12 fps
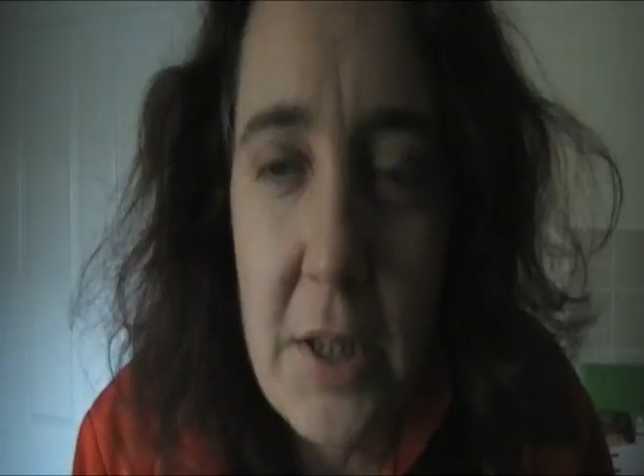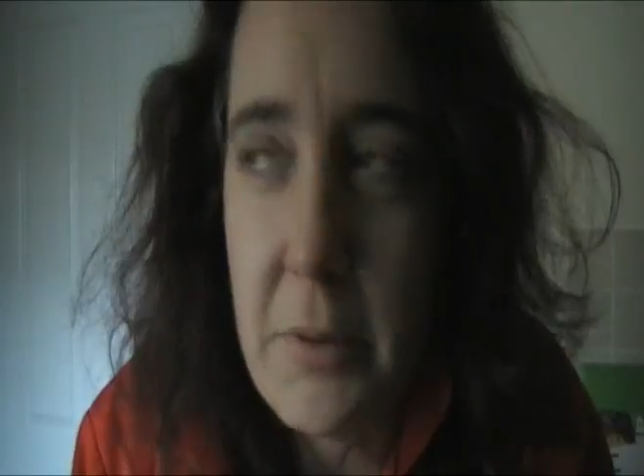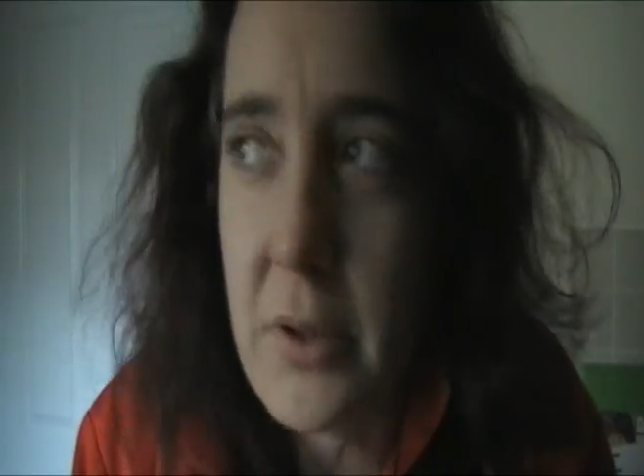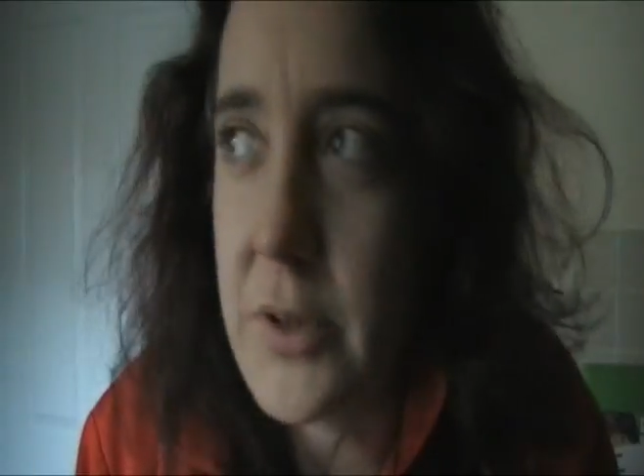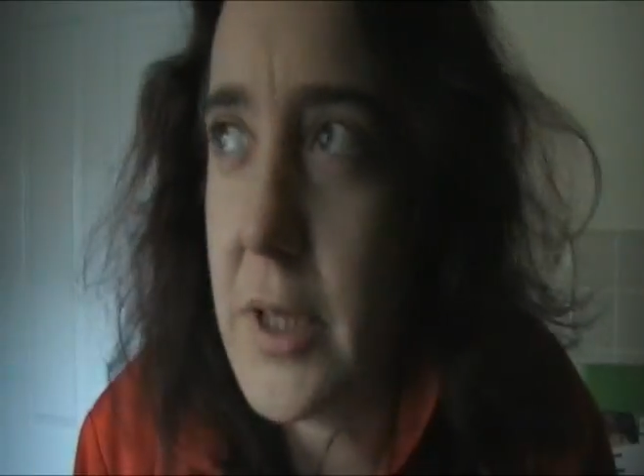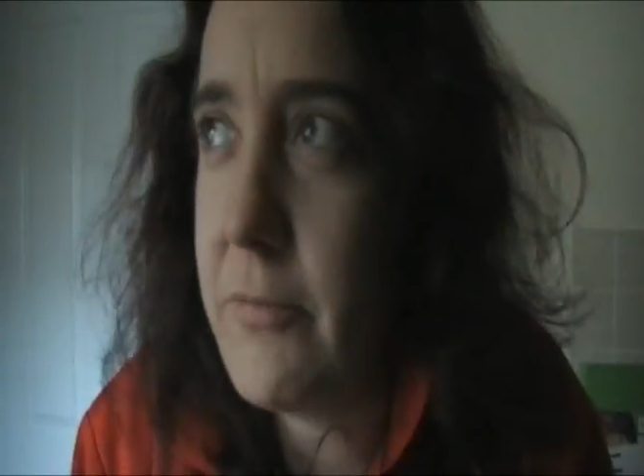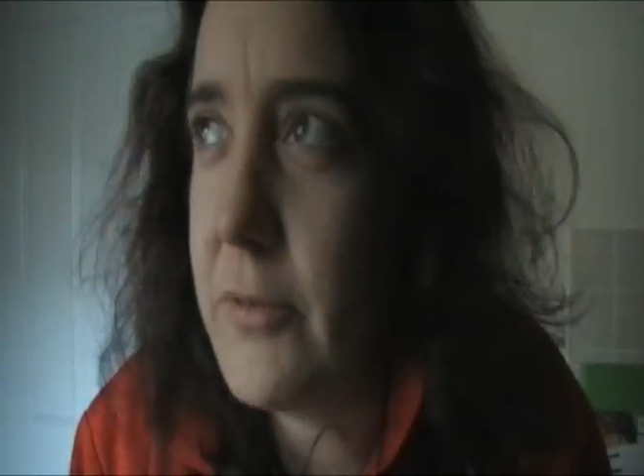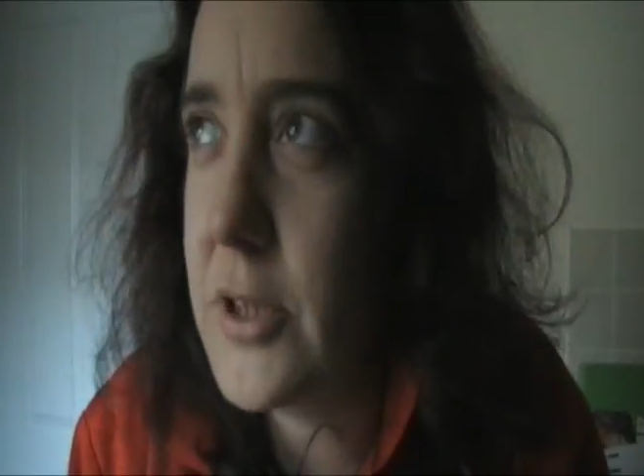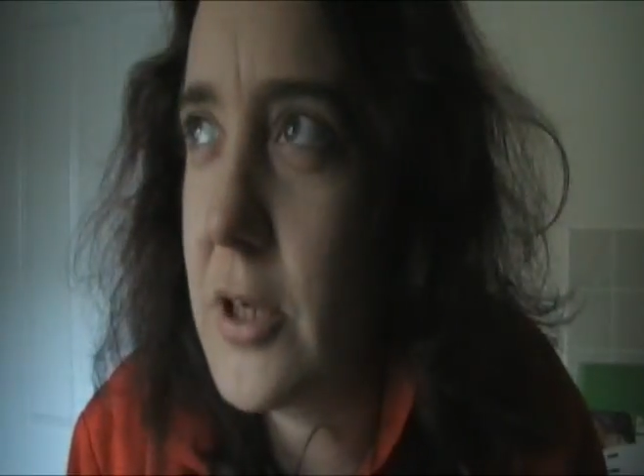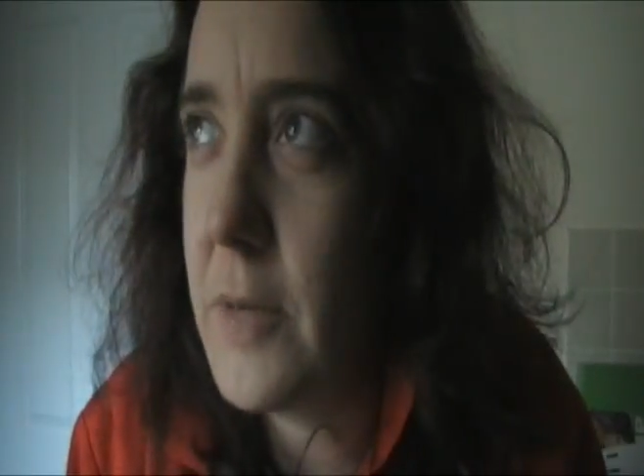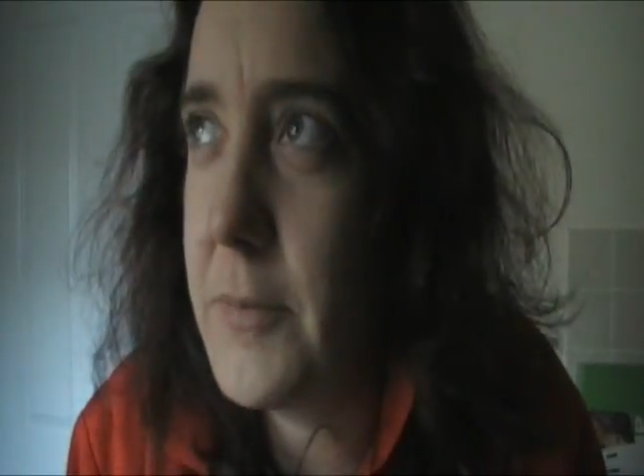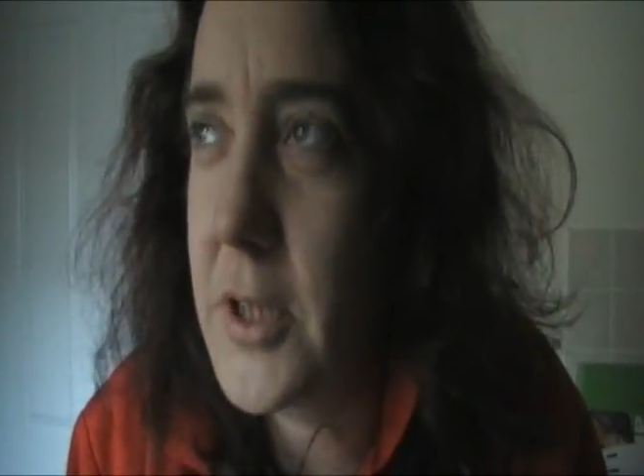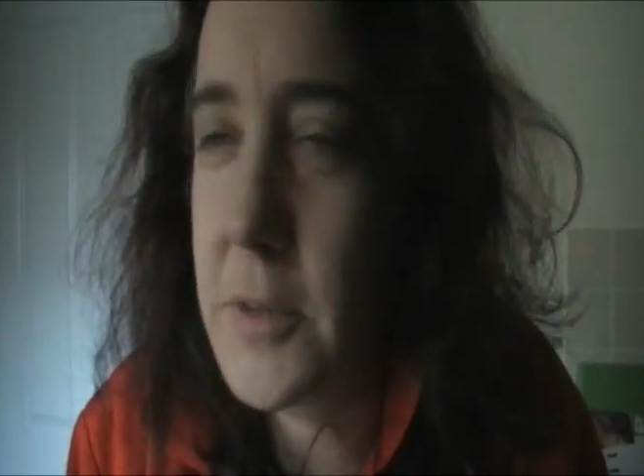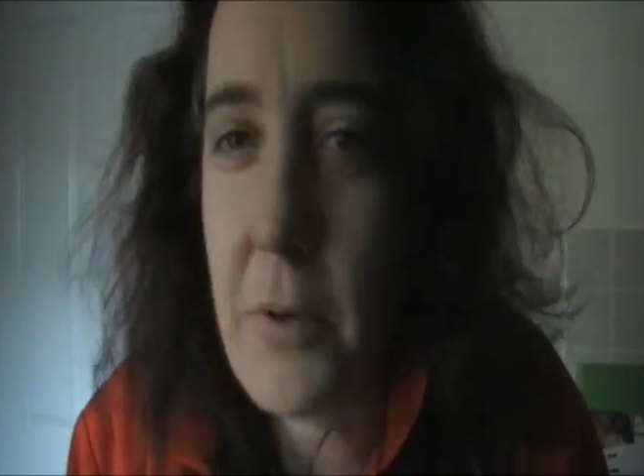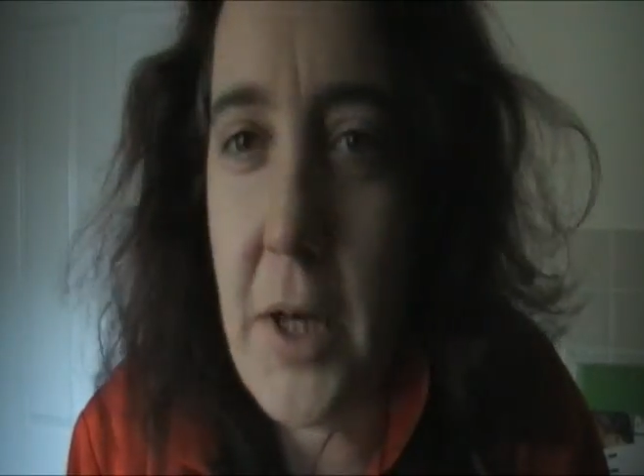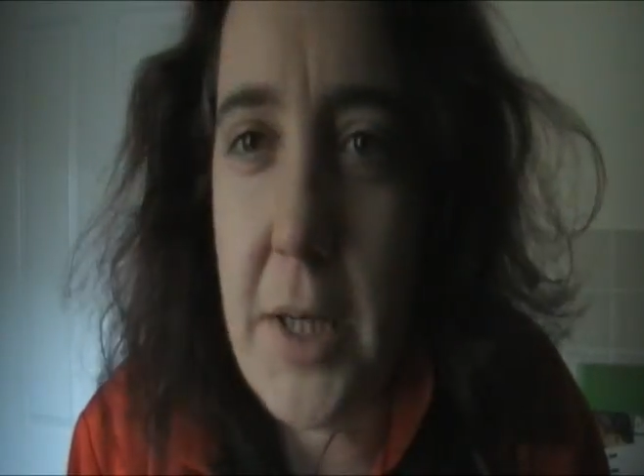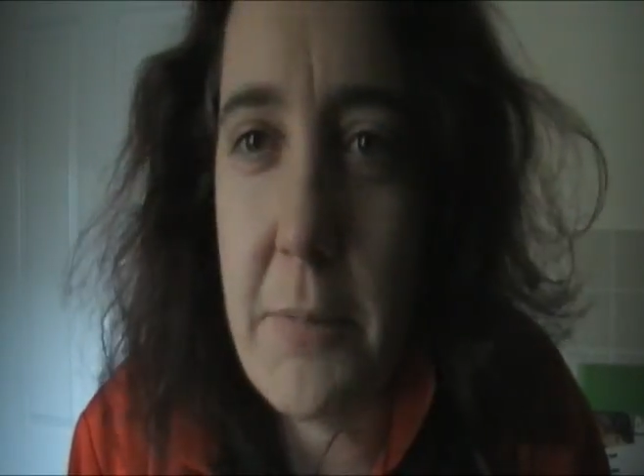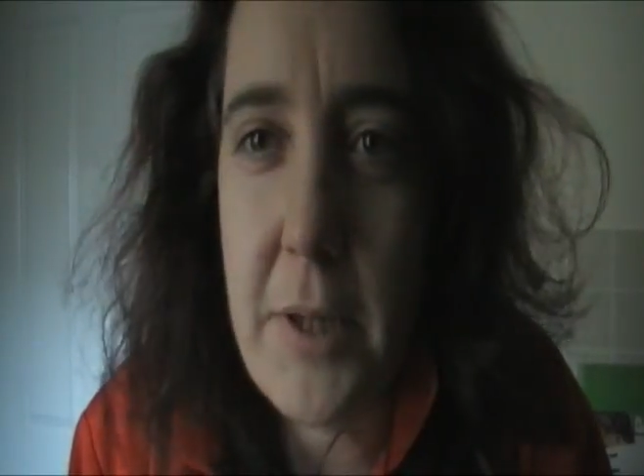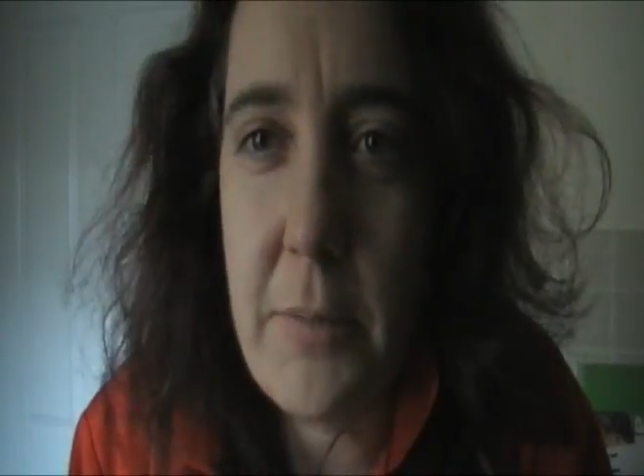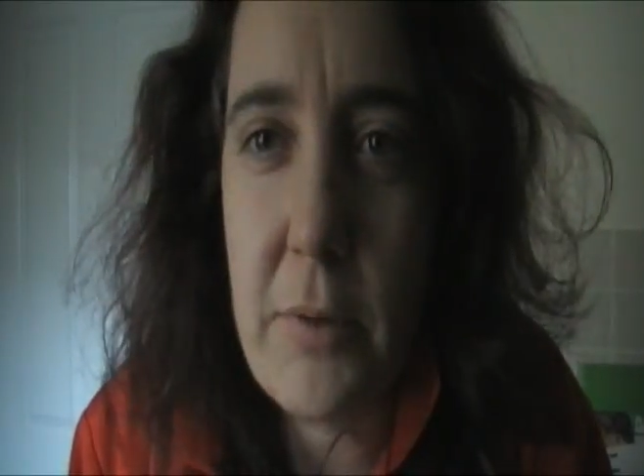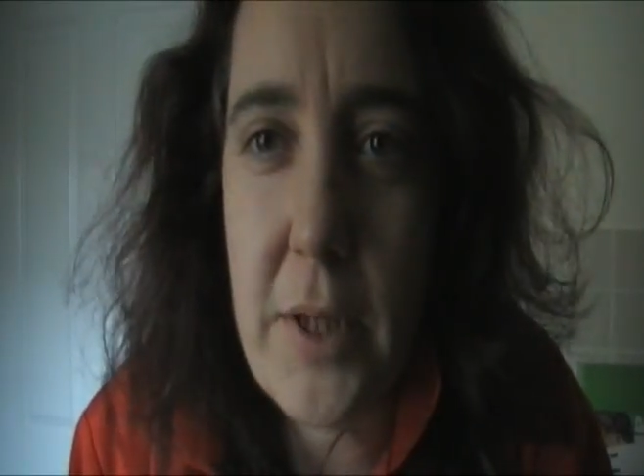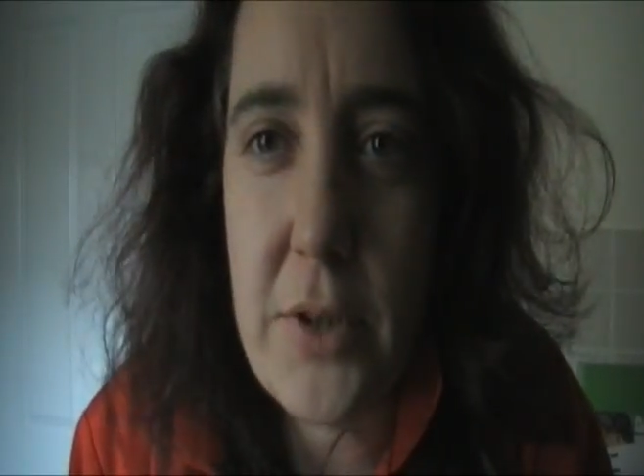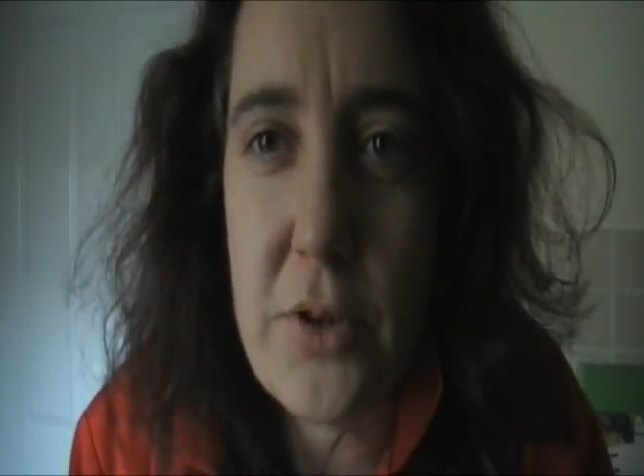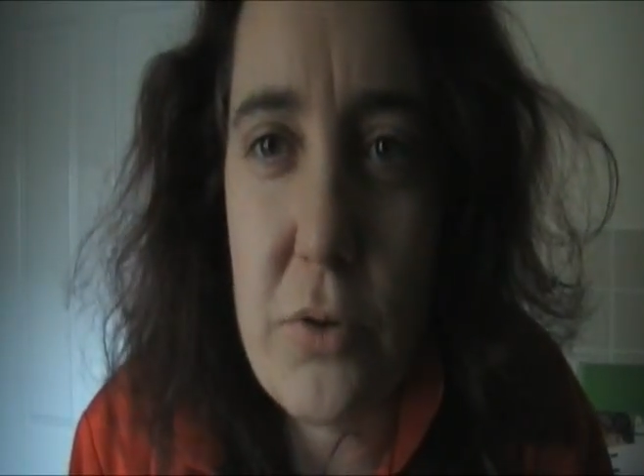Because every time they spray, people
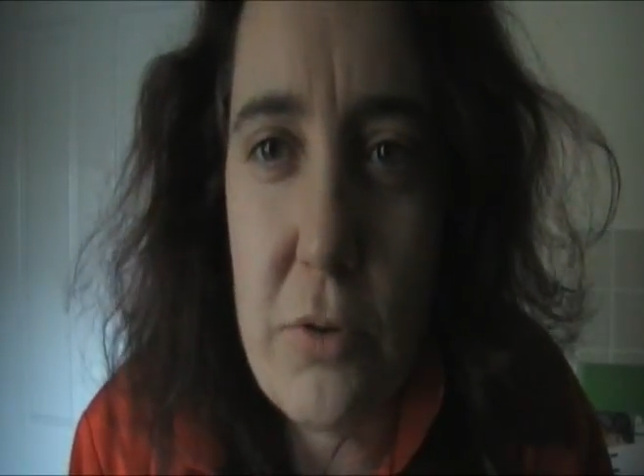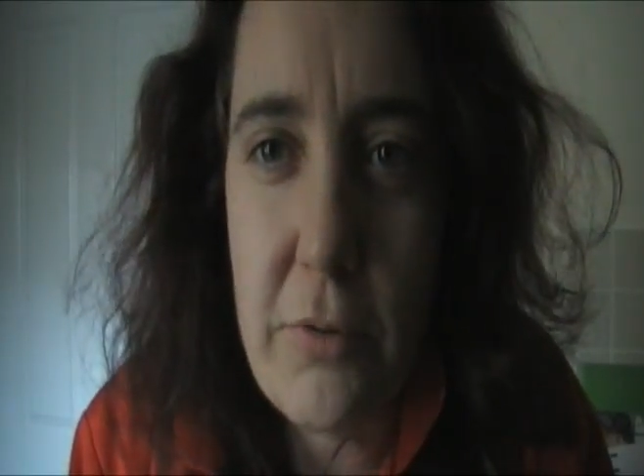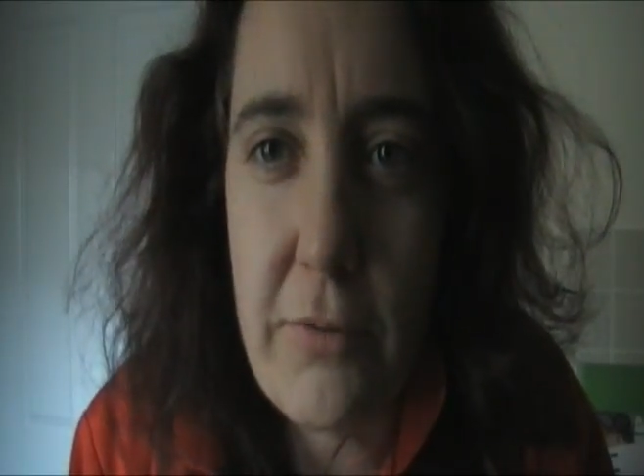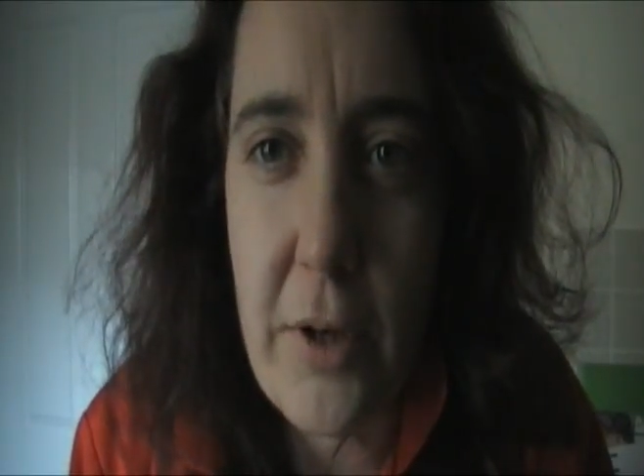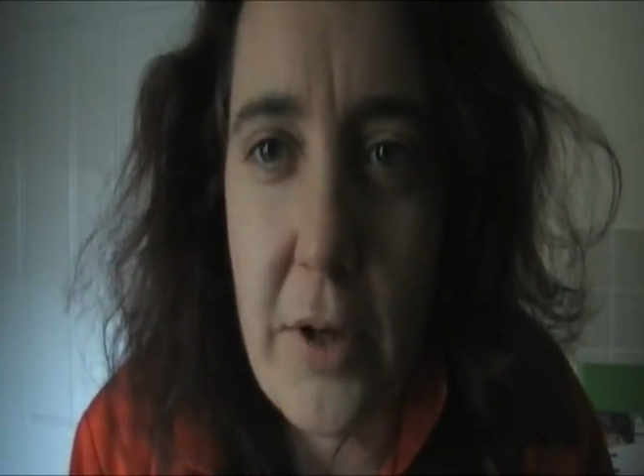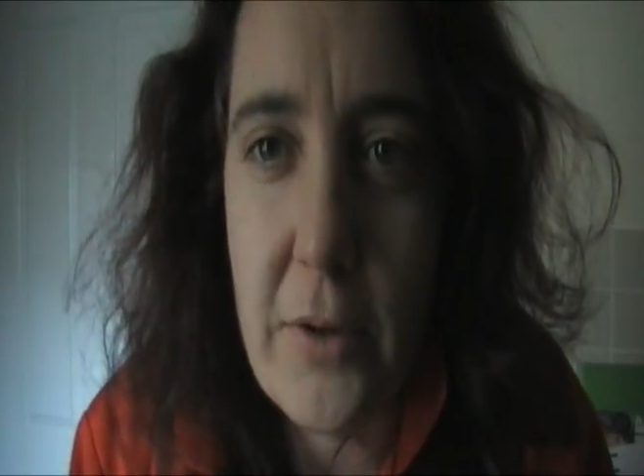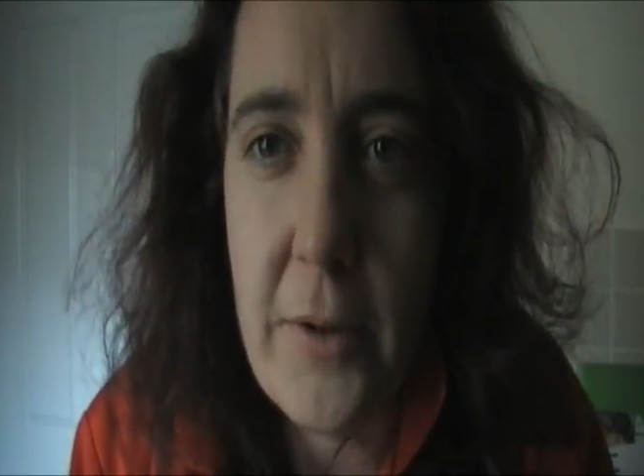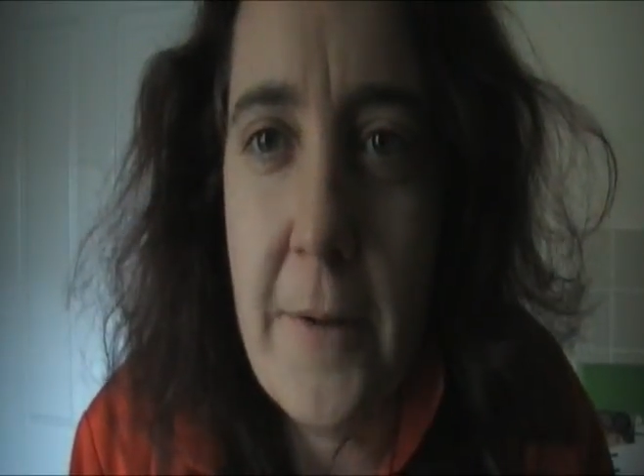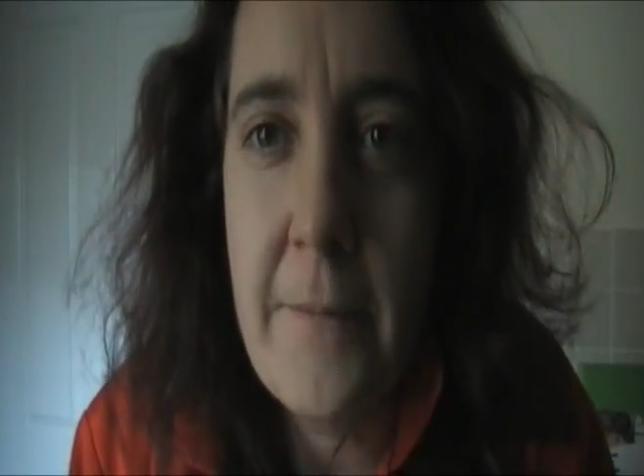get sore throat,